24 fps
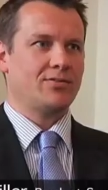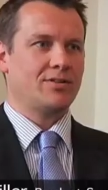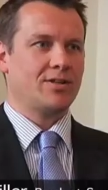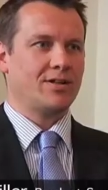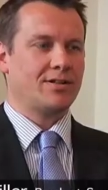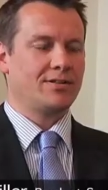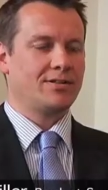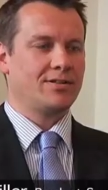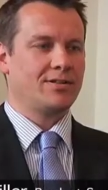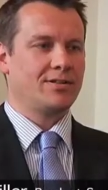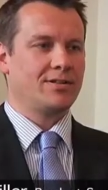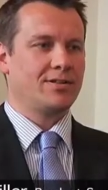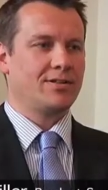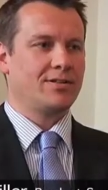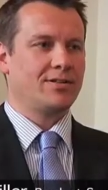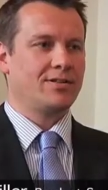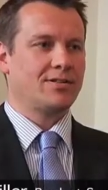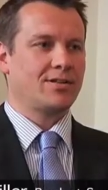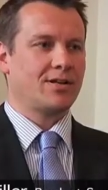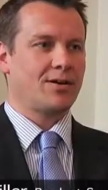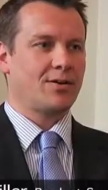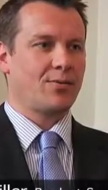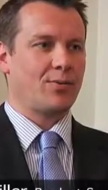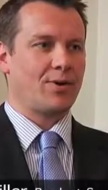
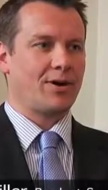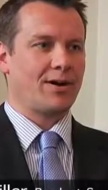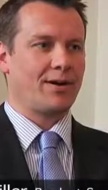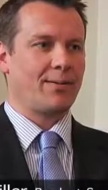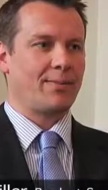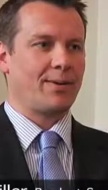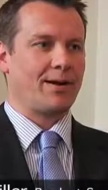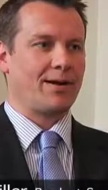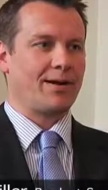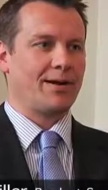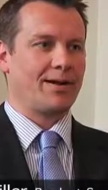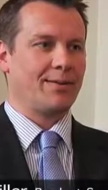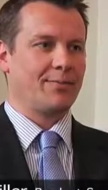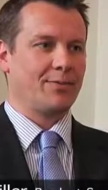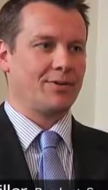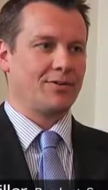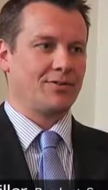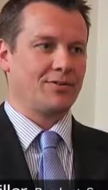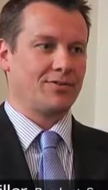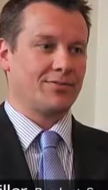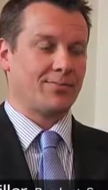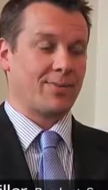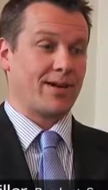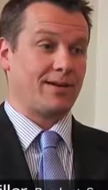started uh, worrying about
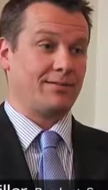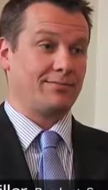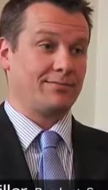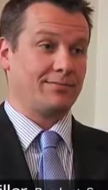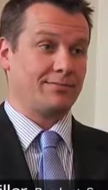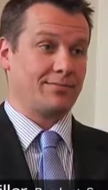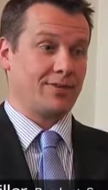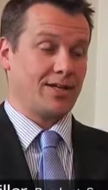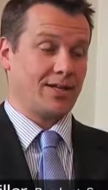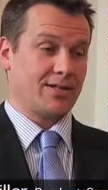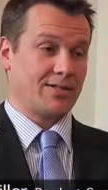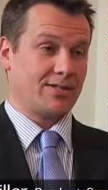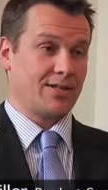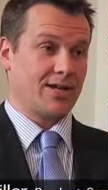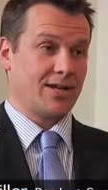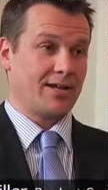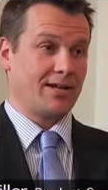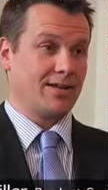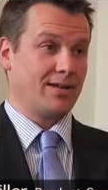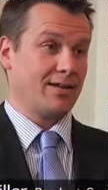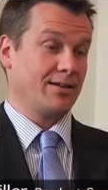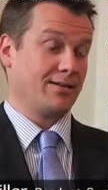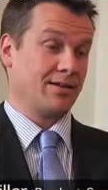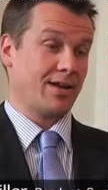chemicals about uh,
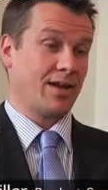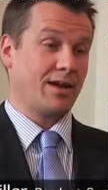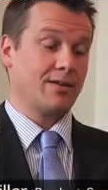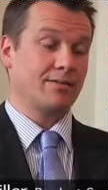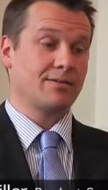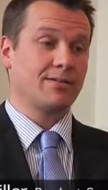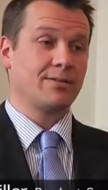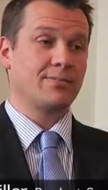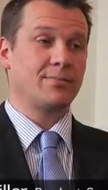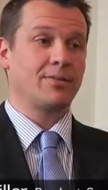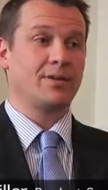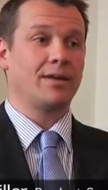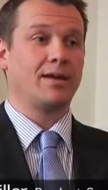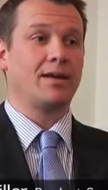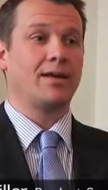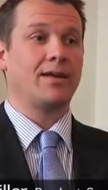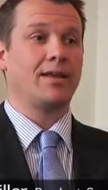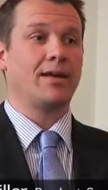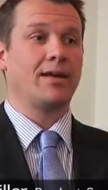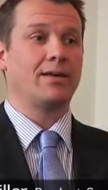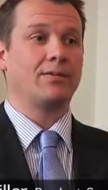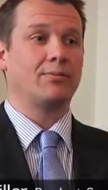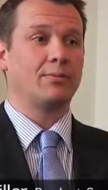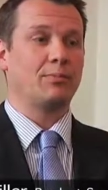10 years ago, something like
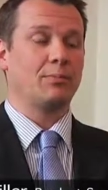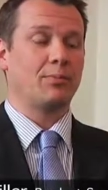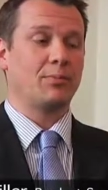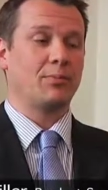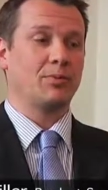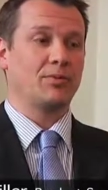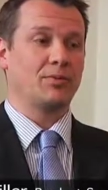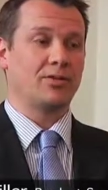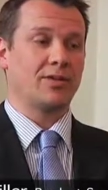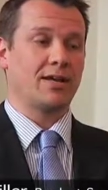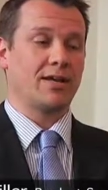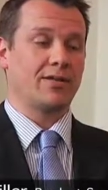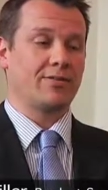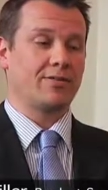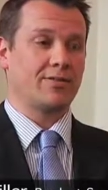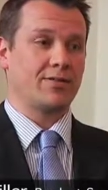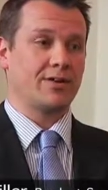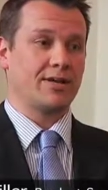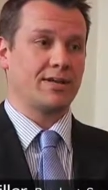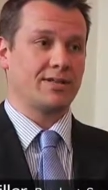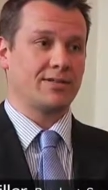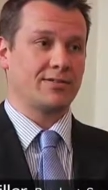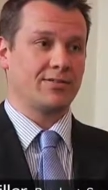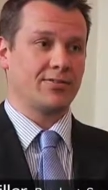that, when we put together
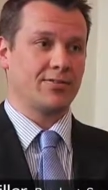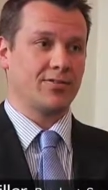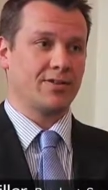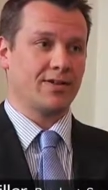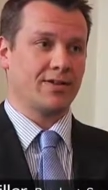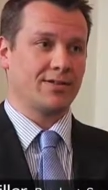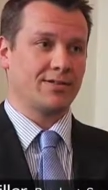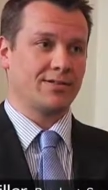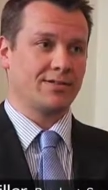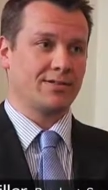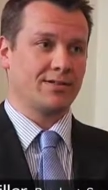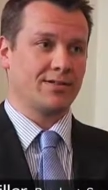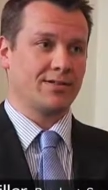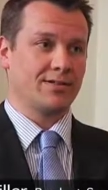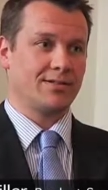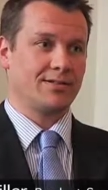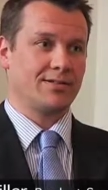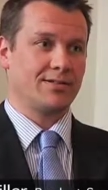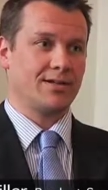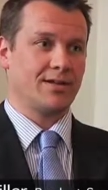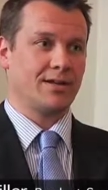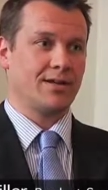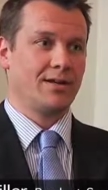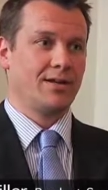a list of things
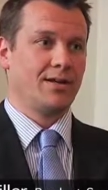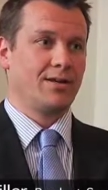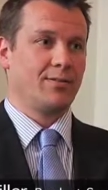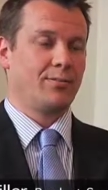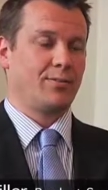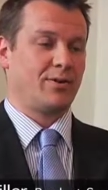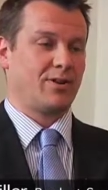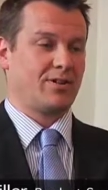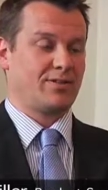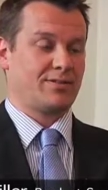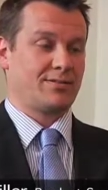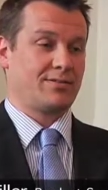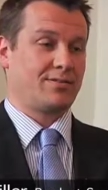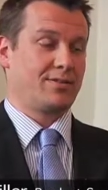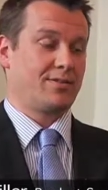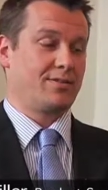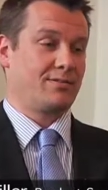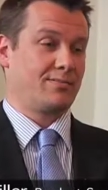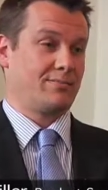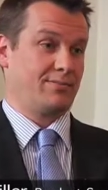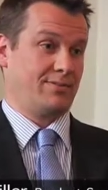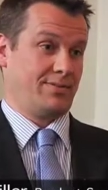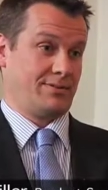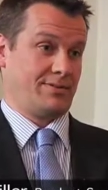that uh, products that
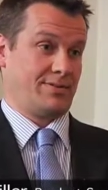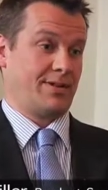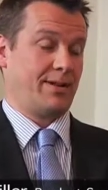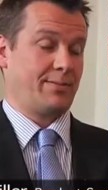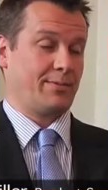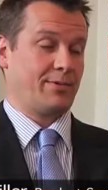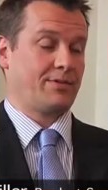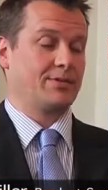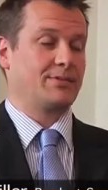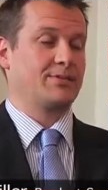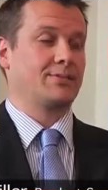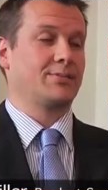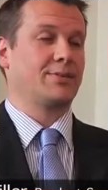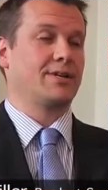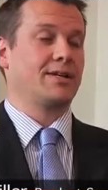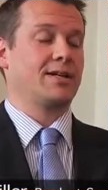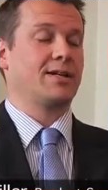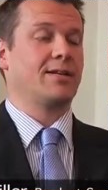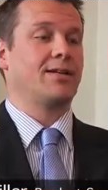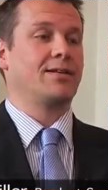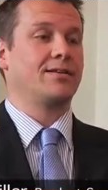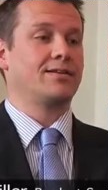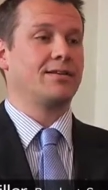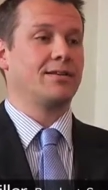uh, chemicals that we didn't
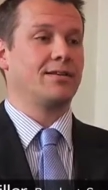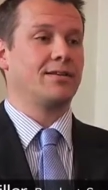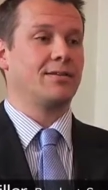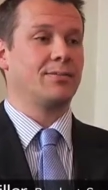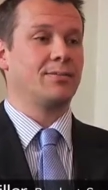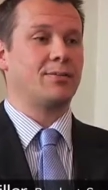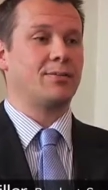like to see in the